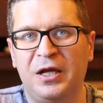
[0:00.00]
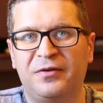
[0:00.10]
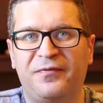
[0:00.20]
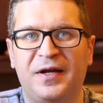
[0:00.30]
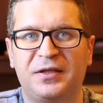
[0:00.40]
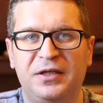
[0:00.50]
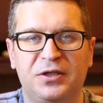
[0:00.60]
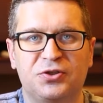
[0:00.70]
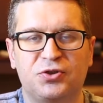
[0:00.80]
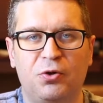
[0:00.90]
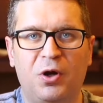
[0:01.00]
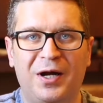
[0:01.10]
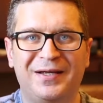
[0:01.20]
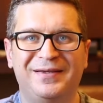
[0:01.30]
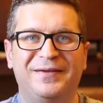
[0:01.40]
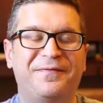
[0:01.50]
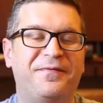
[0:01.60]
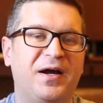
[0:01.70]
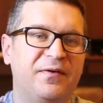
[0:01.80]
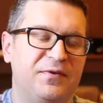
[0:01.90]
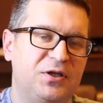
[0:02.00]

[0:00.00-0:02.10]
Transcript: In fact, it is so hot that five